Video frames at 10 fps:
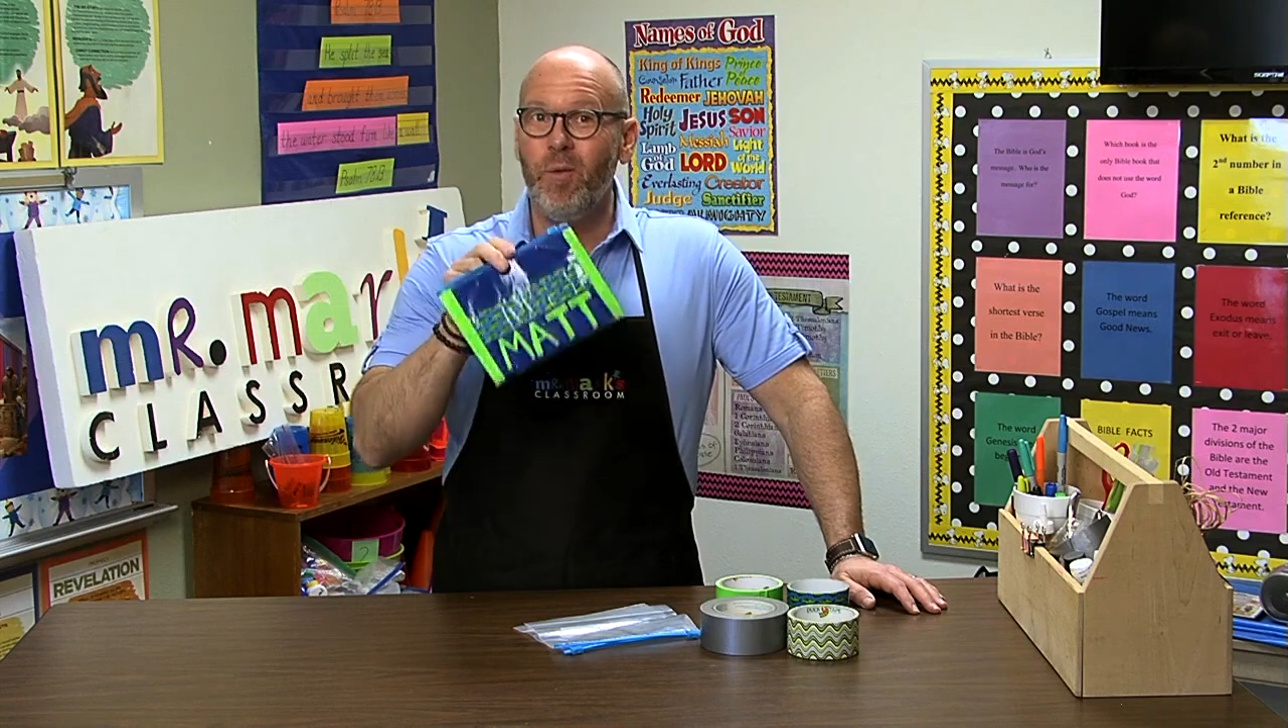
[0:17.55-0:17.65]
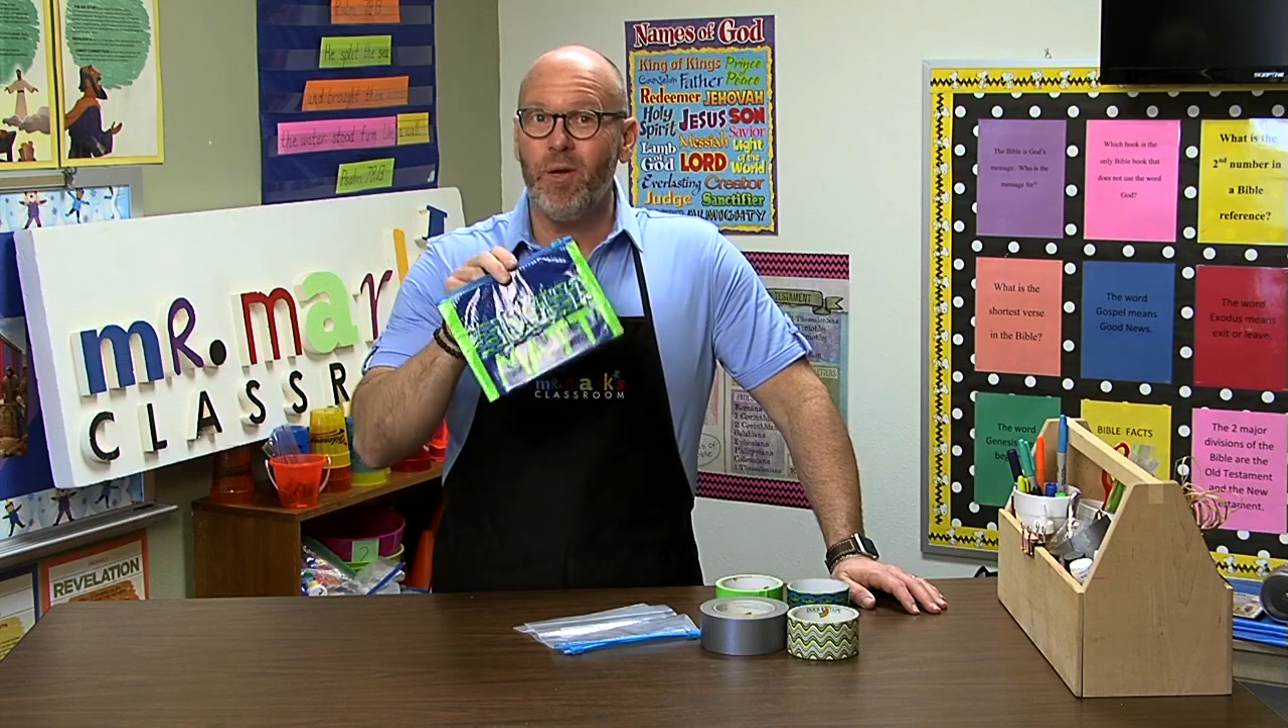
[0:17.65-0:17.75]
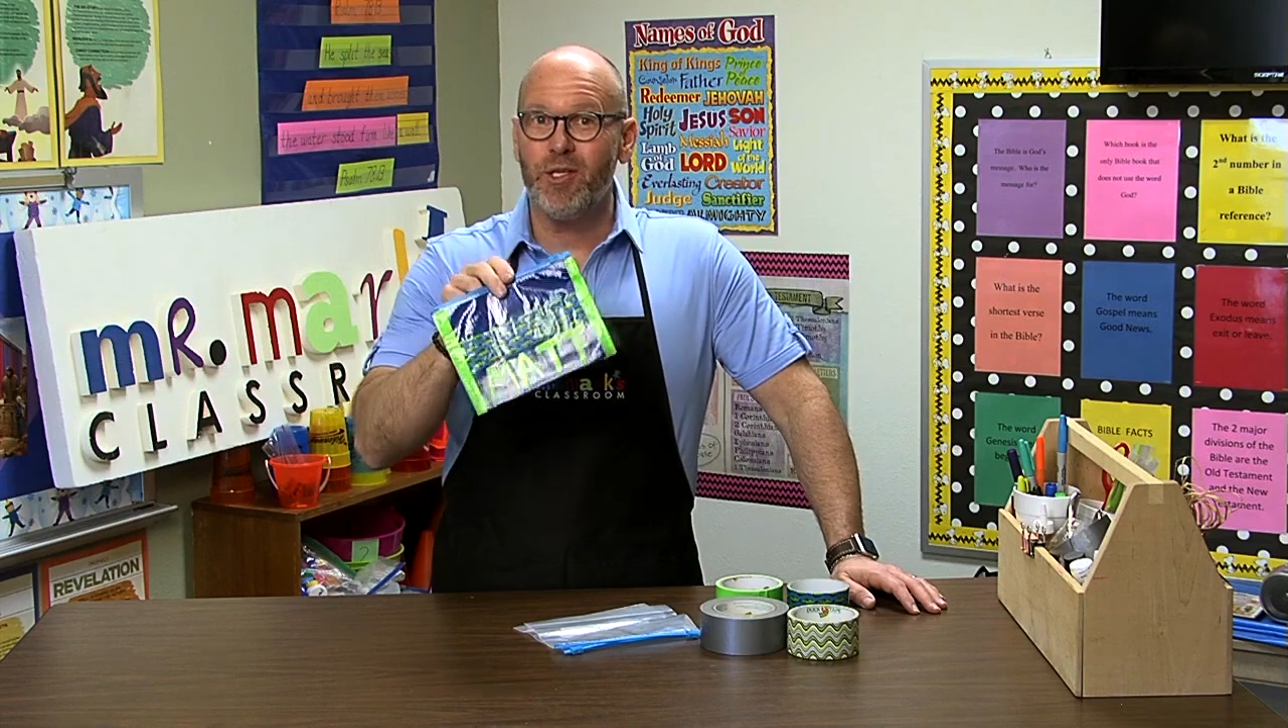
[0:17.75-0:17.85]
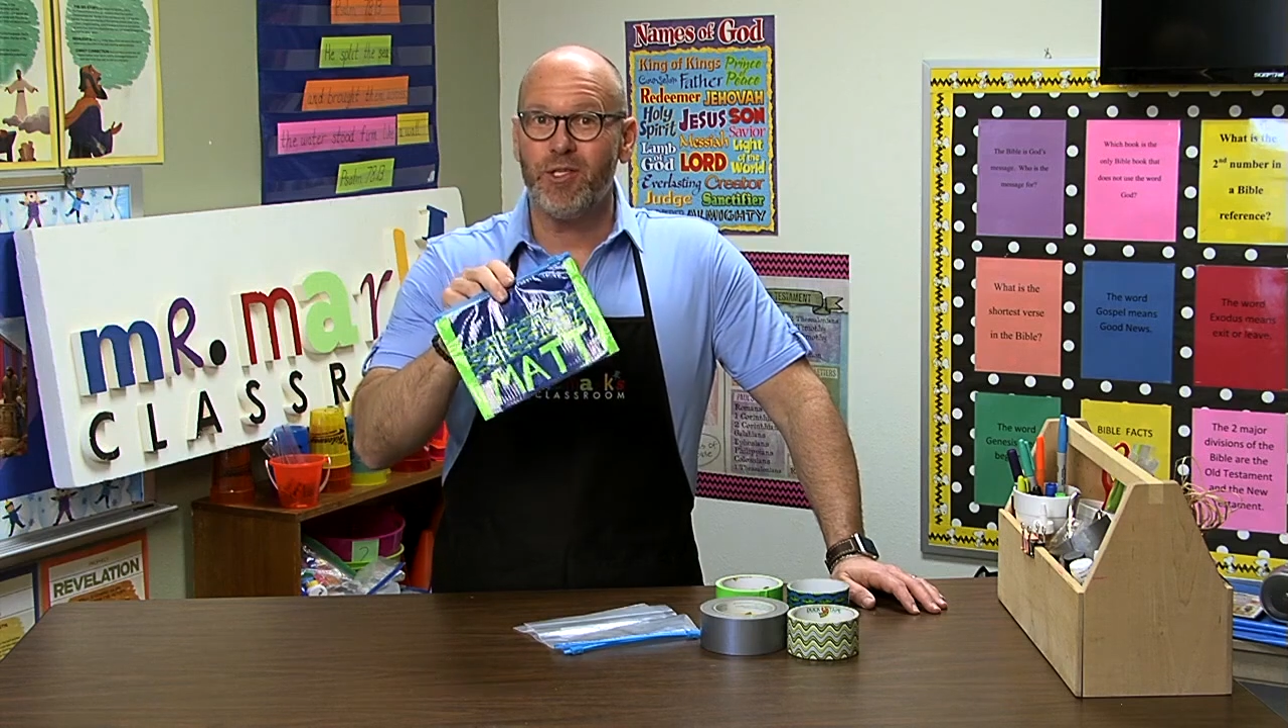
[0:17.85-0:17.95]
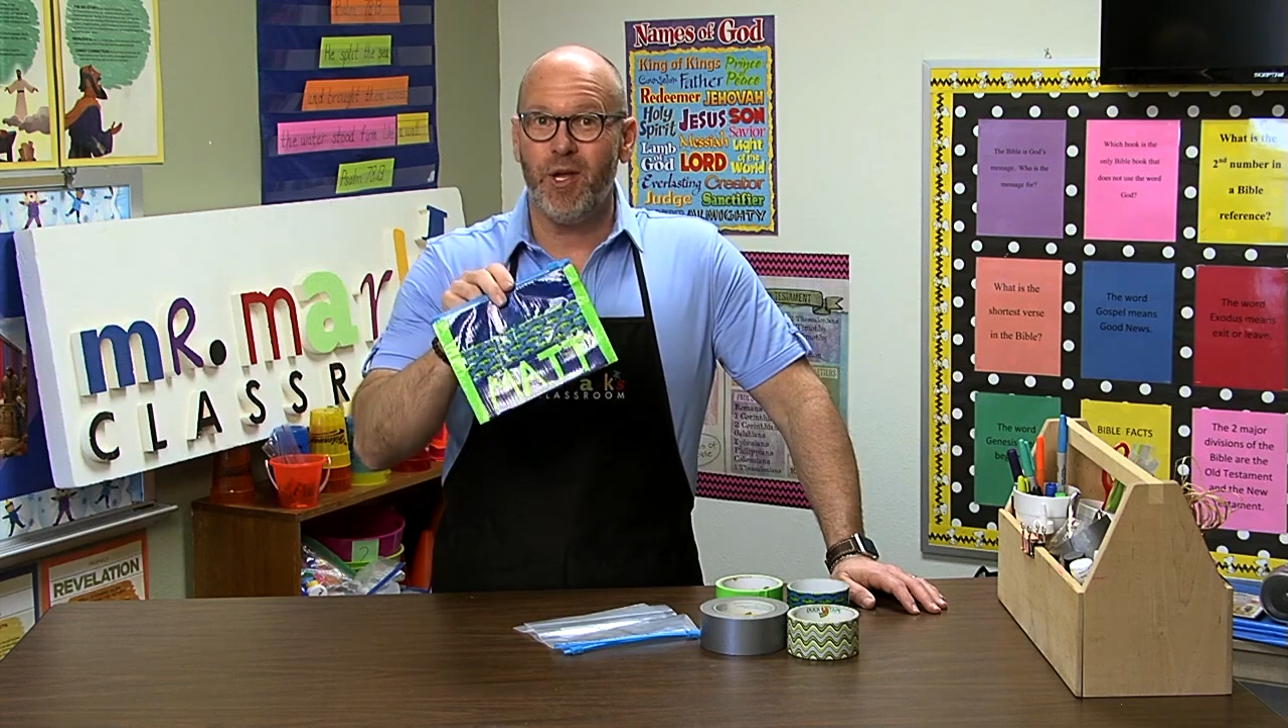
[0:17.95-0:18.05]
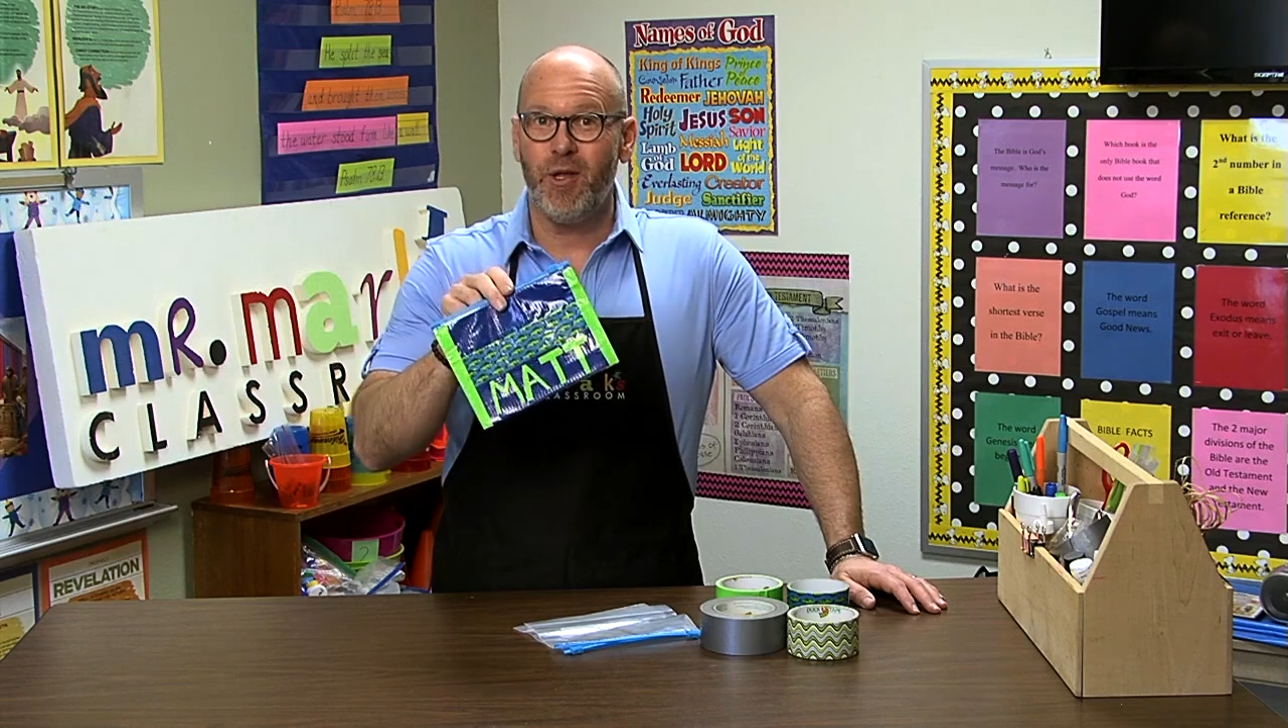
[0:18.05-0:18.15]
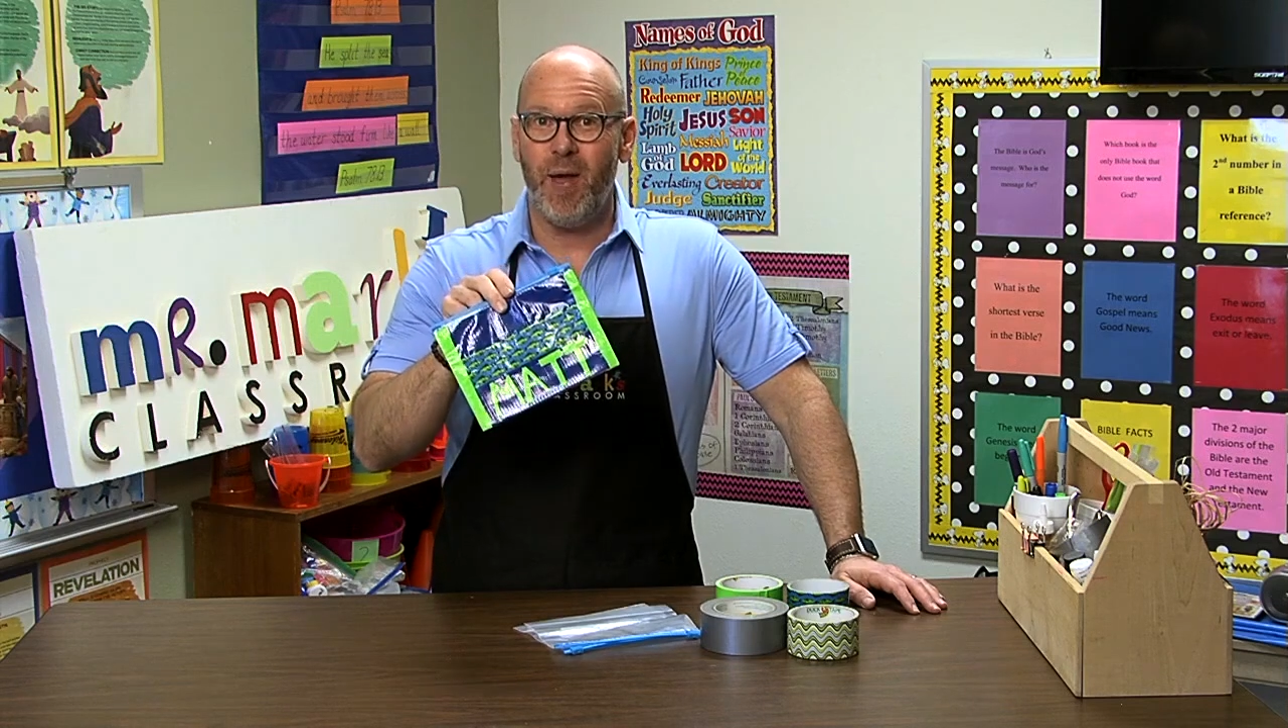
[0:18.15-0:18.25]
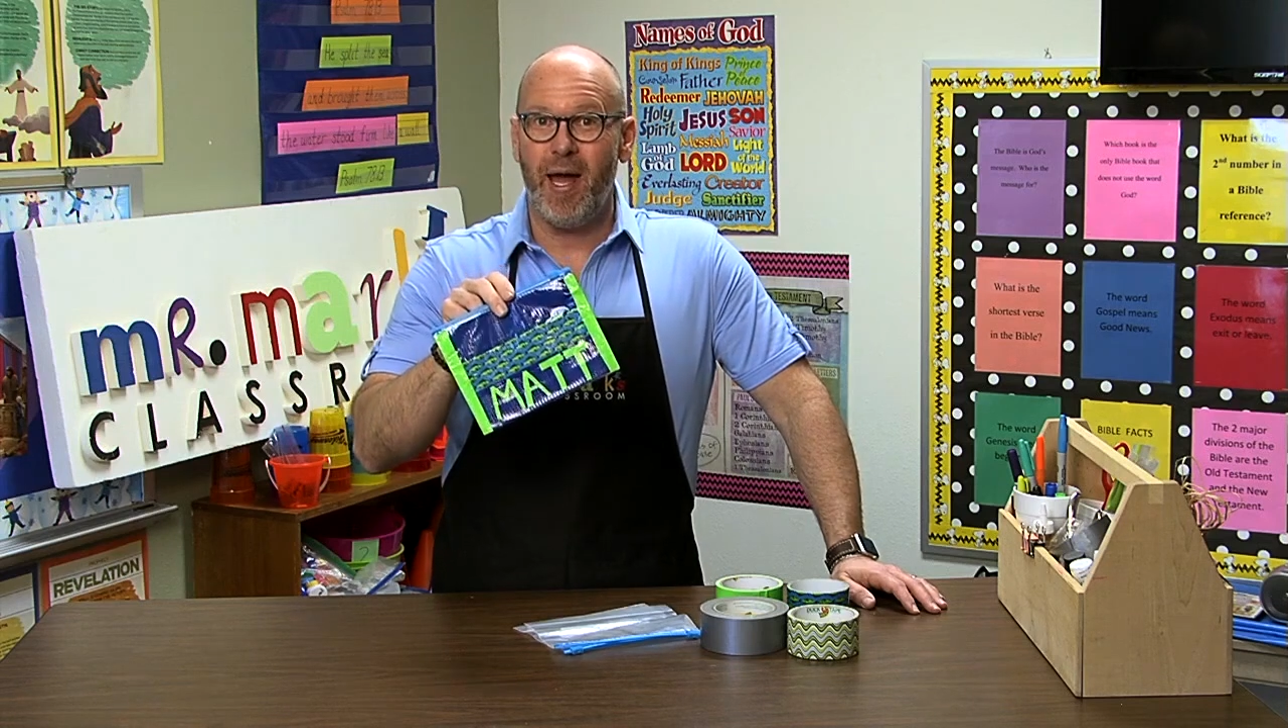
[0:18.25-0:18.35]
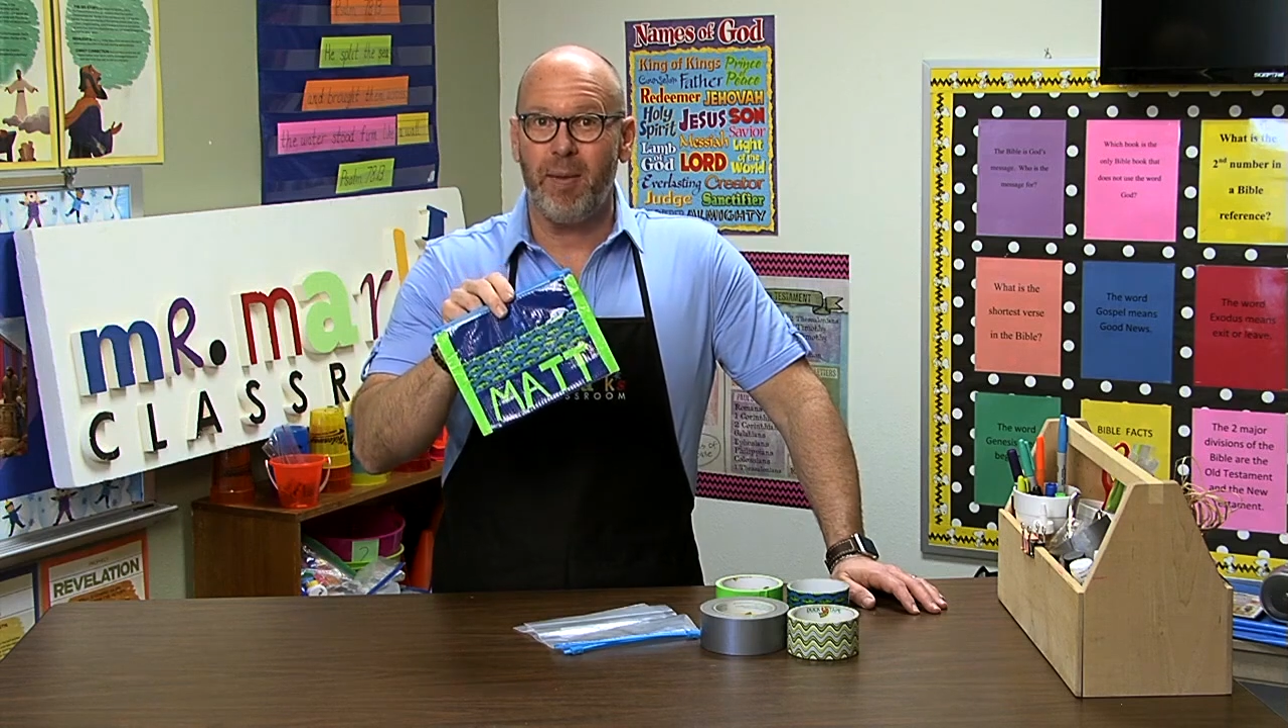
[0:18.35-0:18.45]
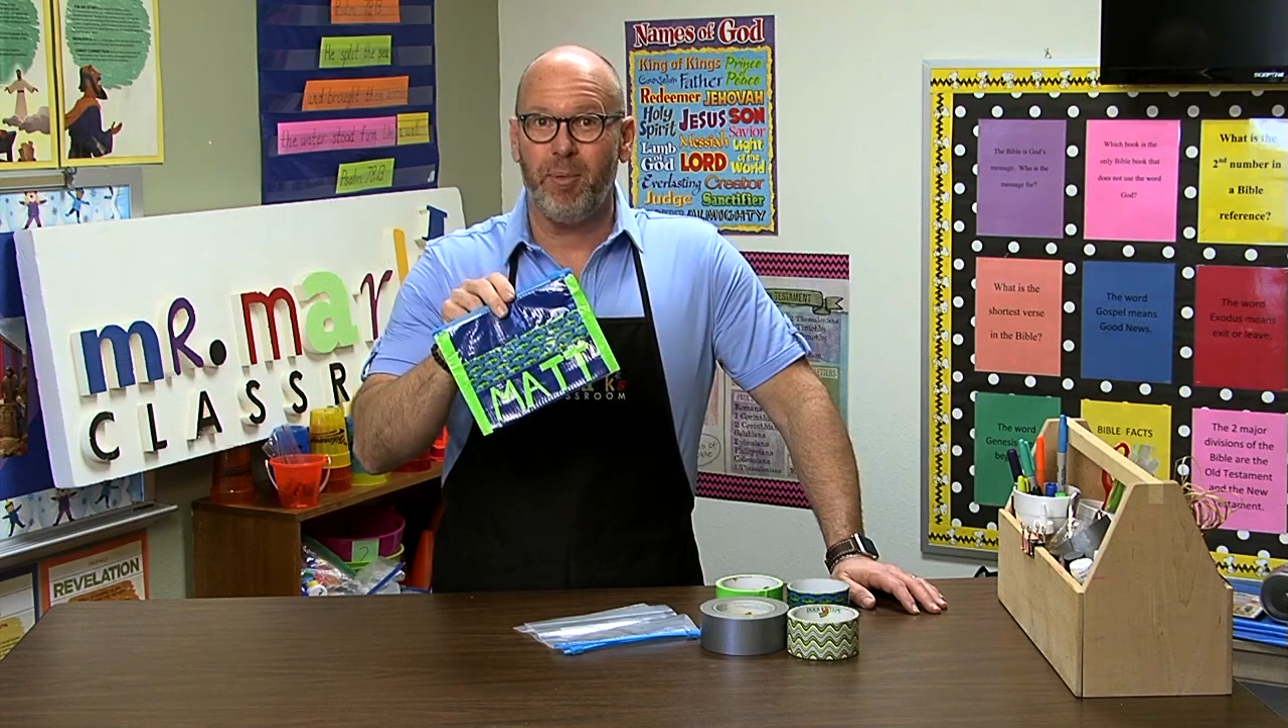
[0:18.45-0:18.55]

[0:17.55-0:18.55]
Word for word: wanna show you how to